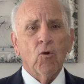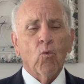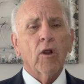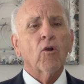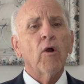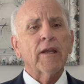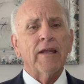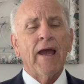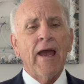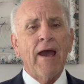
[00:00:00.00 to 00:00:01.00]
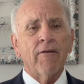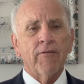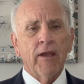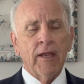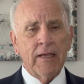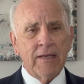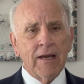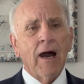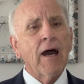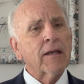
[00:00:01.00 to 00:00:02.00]
we're going to have a
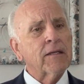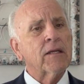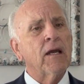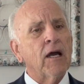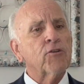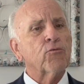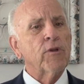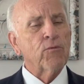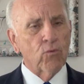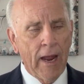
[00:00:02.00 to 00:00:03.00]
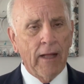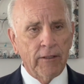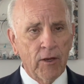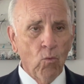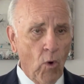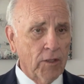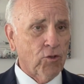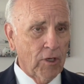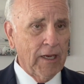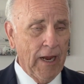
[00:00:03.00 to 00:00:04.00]
God and Country rally
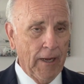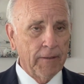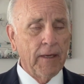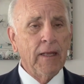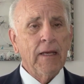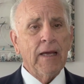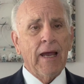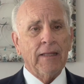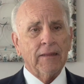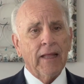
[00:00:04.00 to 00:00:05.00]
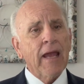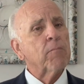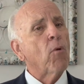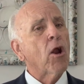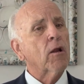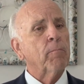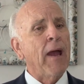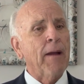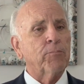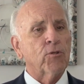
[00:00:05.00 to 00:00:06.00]
once again at Landmark
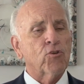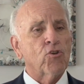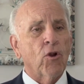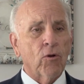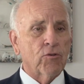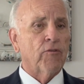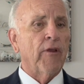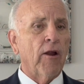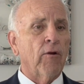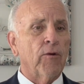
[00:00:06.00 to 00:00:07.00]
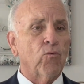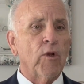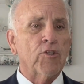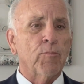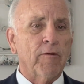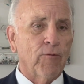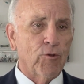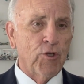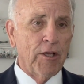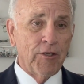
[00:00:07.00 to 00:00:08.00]
Baptist Church there in Richmond,
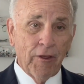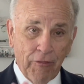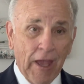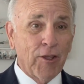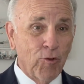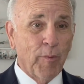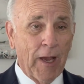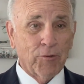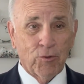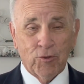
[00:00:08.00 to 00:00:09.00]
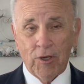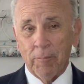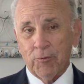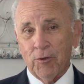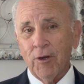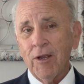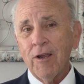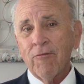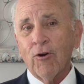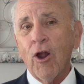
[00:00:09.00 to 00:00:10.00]
Virginia. Thank you, Pastor Sumter,
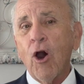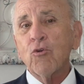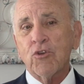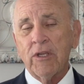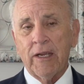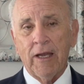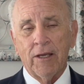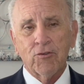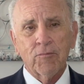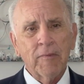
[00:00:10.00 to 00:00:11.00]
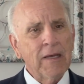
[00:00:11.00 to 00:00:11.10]
for hosting us.